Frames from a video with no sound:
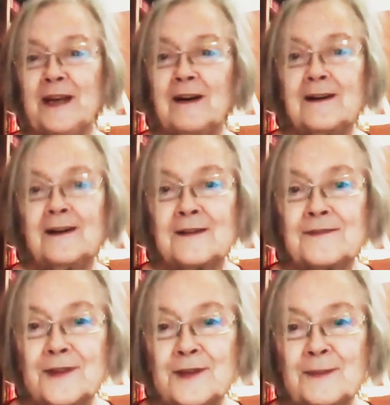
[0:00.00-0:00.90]
are half
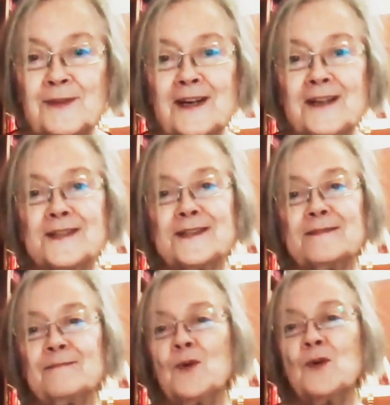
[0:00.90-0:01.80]
the human race.
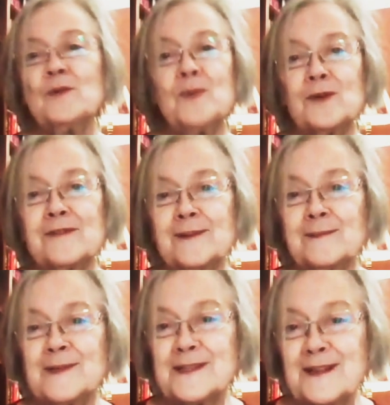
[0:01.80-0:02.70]
More and more of them were
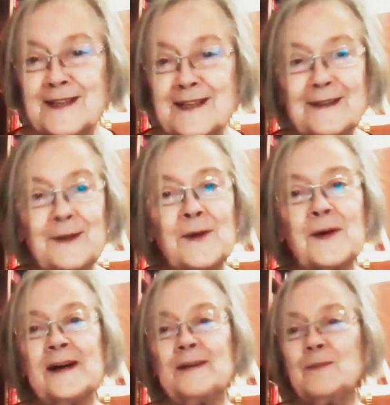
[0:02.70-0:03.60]
studying law.
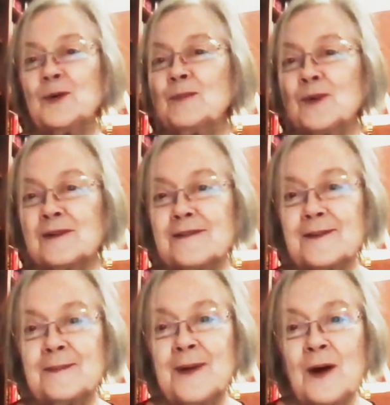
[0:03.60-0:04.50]
More and more of
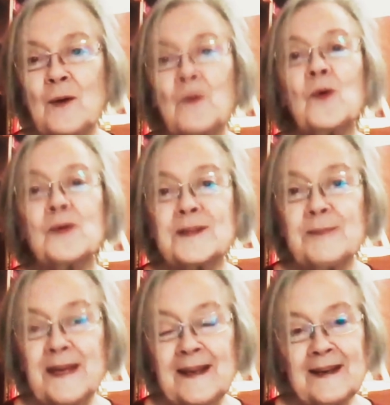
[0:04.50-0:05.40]
them ought to
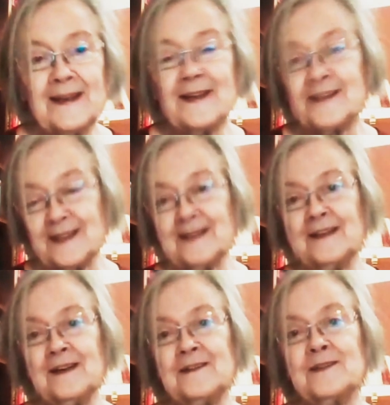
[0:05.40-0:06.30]
be getting
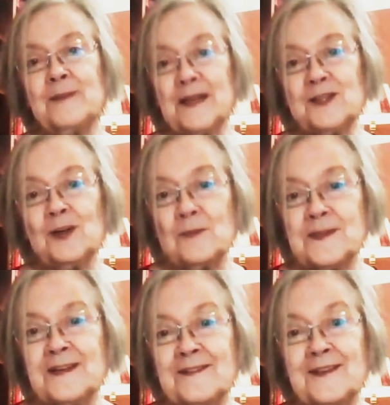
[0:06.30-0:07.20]
the big jobs
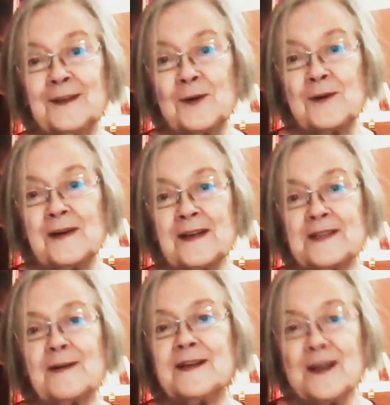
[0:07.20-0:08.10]
in the law. So
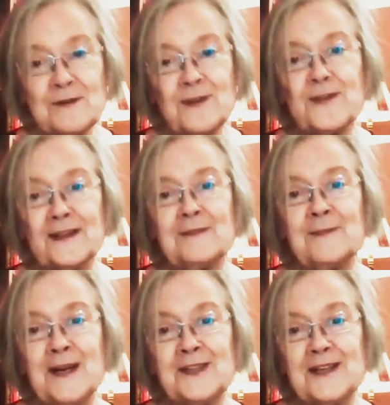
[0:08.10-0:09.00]
I don't think that
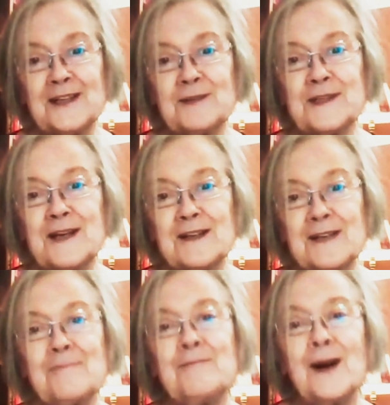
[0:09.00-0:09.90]
my gender was actually
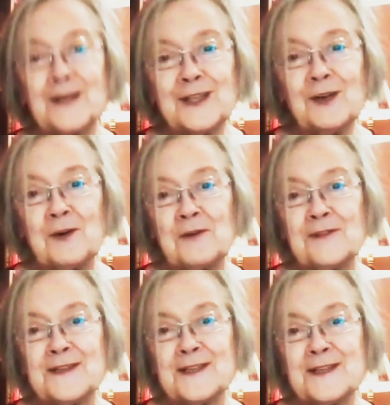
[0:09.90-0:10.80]
much of
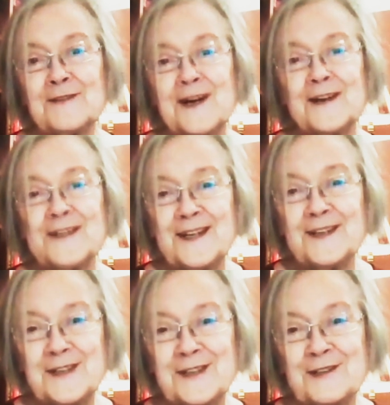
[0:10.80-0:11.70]
a
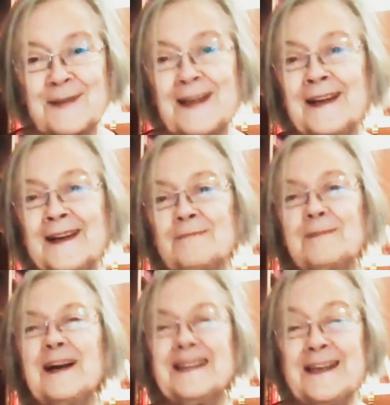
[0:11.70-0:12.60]
disadvantage to me. It
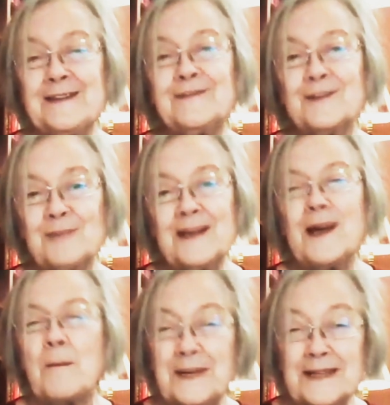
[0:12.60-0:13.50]
might even have been
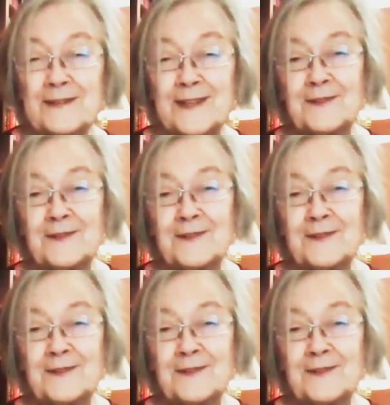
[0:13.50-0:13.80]
a bit of an